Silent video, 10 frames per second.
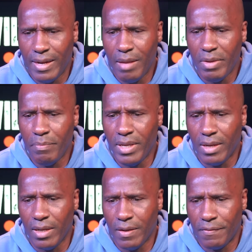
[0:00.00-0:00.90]
let me be
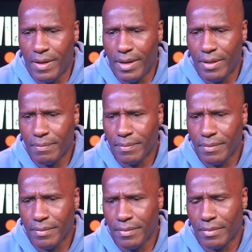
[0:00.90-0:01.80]
clear, fam.
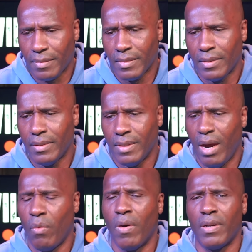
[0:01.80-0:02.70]
I
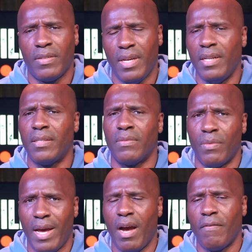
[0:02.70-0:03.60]
wanna say this
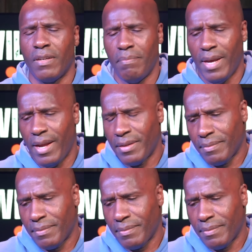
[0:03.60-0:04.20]
right off the bat.